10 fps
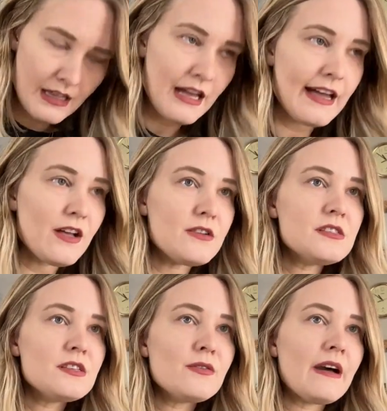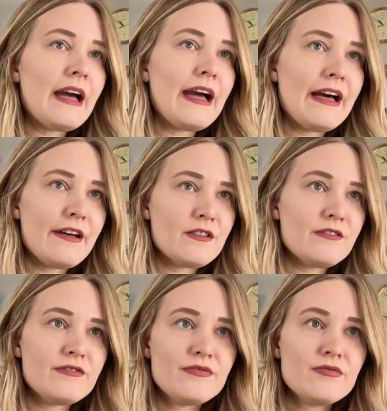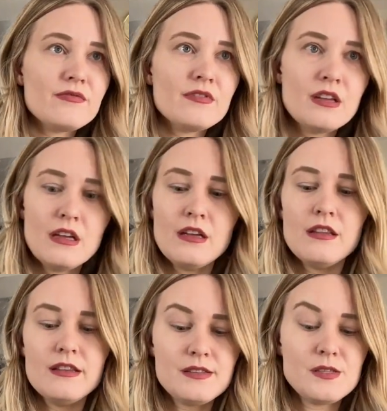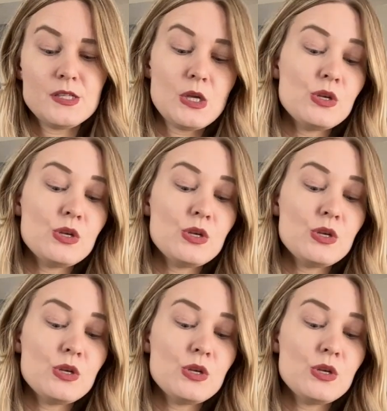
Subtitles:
I also have, this is